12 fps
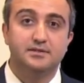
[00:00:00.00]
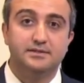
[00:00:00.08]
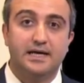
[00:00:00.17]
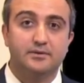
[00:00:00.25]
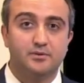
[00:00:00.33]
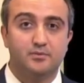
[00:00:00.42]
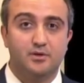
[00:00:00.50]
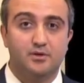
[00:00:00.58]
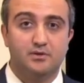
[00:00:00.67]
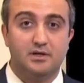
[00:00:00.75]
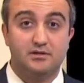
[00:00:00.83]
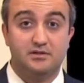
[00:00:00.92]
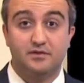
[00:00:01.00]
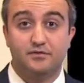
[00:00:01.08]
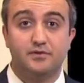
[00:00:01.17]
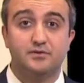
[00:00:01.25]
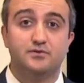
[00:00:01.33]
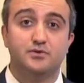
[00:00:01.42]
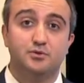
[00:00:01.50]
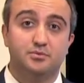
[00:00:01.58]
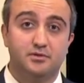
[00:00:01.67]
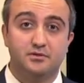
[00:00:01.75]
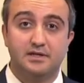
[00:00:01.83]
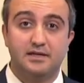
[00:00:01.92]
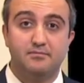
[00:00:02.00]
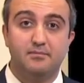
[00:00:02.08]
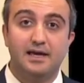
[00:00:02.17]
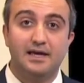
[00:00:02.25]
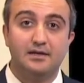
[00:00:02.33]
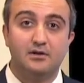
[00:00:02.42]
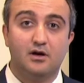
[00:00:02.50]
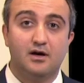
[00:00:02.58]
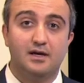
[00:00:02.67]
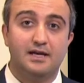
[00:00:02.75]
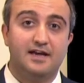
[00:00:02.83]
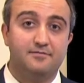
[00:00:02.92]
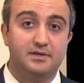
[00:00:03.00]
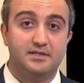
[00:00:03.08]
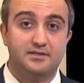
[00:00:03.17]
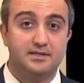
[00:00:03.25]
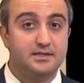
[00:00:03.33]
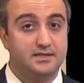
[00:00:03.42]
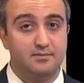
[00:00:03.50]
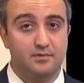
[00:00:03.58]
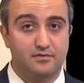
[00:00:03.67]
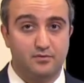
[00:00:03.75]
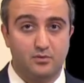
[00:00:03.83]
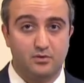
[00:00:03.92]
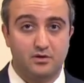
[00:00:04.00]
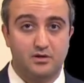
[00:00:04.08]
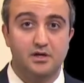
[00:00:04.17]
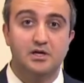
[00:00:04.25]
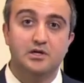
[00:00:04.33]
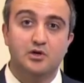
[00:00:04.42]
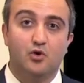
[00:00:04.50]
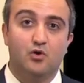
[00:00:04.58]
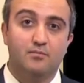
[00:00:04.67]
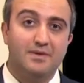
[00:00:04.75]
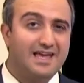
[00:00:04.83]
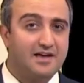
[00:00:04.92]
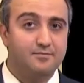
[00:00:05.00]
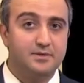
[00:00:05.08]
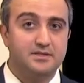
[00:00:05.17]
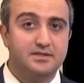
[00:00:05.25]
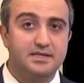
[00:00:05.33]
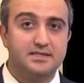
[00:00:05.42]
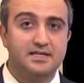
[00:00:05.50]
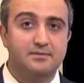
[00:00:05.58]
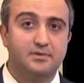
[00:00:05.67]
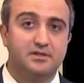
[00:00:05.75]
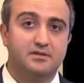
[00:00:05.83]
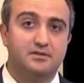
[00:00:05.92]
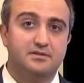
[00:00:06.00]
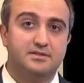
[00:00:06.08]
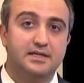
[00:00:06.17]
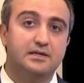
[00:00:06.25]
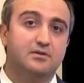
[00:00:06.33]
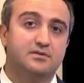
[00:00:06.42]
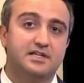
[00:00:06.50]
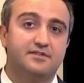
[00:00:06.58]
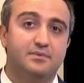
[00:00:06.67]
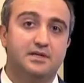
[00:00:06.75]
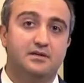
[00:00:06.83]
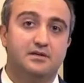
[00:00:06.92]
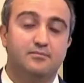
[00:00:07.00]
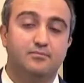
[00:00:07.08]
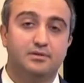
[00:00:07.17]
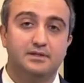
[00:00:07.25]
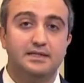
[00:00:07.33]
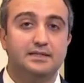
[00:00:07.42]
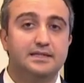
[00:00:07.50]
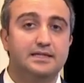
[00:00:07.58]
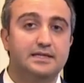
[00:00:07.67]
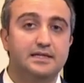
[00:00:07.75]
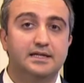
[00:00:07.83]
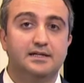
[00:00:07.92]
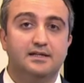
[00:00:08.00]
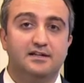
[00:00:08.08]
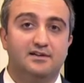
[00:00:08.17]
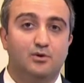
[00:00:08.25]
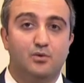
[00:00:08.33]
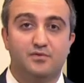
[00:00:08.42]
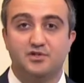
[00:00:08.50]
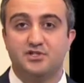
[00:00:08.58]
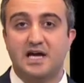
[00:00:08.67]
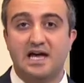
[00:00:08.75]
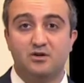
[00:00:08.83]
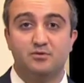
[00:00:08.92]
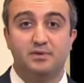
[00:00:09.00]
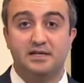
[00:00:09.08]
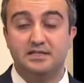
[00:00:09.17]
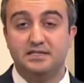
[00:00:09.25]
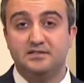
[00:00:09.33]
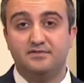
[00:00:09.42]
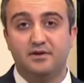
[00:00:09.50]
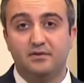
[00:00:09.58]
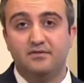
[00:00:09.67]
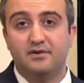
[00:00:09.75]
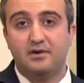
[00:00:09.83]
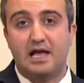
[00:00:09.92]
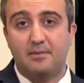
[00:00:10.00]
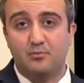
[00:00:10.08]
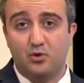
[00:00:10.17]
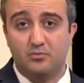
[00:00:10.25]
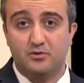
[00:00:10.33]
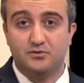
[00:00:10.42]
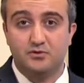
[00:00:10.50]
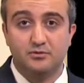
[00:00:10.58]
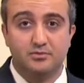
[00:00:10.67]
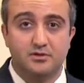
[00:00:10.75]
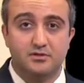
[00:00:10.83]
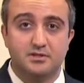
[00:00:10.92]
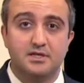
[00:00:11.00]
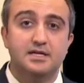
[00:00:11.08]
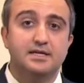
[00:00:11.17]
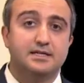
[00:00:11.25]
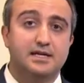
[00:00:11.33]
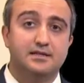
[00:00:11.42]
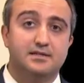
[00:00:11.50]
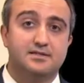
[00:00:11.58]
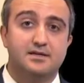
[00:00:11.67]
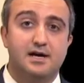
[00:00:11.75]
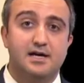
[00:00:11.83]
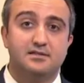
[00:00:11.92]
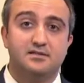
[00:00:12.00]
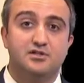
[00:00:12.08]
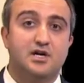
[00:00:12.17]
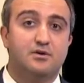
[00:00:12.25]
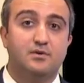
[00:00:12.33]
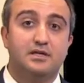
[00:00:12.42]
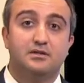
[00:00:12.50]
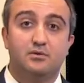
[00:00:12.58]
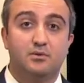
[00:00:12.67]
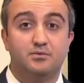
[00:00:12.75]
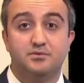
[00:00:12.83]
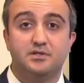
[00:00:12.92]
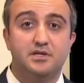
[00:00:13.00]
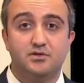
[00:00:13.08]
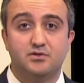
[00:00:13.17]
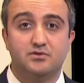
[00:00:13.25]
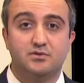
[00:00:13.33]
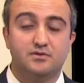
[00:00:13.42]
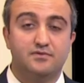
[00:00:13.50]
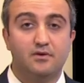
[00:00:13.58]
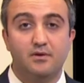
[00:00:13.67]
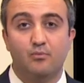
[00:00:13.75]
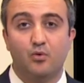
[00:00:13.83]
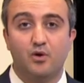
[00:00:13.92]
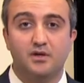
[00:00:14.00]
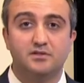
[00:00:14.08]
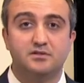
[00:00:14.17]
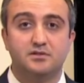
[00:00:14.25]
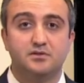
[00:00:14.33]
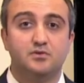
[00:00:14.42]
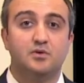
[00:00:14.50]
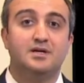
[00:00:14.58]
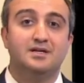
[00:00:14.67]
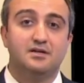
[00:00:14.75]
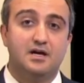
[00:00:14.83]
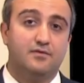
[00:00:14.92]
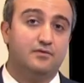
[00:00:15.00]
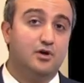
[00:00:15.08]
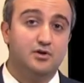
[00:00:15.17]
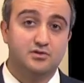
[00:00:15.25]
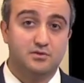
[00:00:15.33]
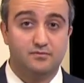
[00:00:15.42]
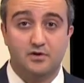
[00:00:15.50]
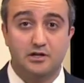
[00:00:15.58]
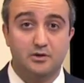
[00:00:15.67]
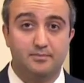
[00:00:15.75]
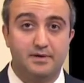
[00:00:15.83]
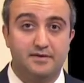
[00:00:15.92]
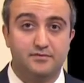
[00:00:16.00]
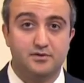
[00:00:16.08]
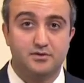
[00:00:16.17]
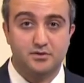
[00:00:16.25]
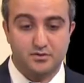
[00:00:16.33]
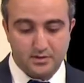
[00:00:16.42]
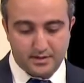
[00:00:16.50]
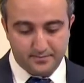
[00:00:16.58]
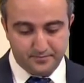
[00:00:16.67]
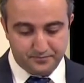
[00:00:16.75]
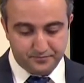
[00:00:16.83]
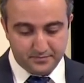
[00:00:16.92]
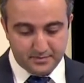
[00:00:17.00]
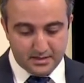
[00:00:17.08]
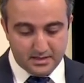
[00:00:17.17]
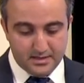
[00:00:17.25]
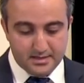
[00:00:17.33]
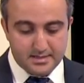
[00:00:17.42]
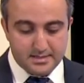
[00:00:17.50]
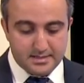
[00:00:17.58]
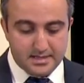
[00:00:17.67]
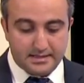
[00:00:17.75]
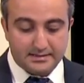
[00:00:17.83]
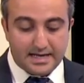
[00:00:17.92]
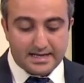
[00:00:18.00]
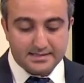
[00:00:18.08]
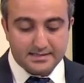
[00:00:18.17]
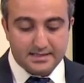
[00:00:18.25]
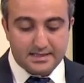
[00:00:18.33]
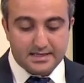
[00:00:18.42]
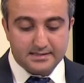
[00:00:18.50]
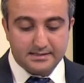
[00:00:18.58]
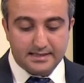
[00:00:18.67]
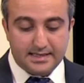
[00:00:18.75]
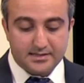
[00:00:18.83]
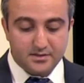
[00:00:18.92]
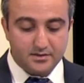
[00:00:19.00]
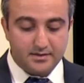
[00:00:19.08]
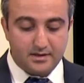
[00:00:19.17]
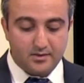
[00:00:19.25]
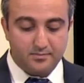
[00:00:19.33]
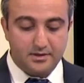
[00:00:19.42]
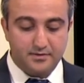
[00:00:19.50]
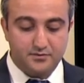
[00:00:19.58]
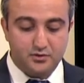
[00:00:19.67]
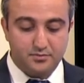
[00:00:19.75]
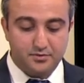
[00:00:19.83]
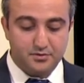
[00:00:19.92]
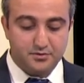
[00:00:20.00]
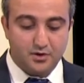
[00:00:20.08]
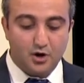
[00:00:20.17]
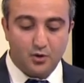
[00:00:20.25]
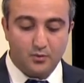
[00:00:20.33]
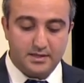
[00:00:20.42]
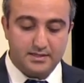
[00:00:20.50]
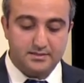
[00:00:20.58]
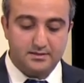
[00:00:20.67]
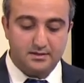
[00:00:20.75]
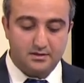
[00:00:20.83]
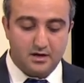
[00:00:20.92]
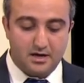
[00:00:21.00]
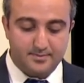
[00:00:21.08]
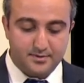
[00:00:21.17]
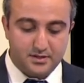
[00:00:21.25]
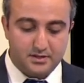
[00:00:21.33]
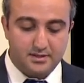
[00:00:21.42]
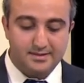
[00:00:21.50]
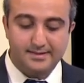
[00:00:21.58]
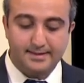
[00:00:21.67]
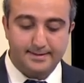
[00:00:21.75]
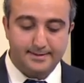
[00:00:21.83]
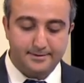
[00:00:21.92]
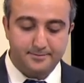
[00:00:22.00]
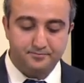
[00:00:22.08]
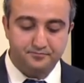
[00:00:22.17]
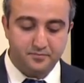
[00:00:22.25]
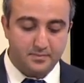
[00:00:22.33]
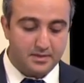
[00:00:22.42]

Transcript: down the road a different tuber that may not have been seizing before or may have been seizing but the signals have been completely uh, overshadowed by these very, very abnormal tubers can decide to generate their own seizure. So it's very important to have long-term follow-up after surgery. And lastly, is laser therapy of tubers always an option? Um,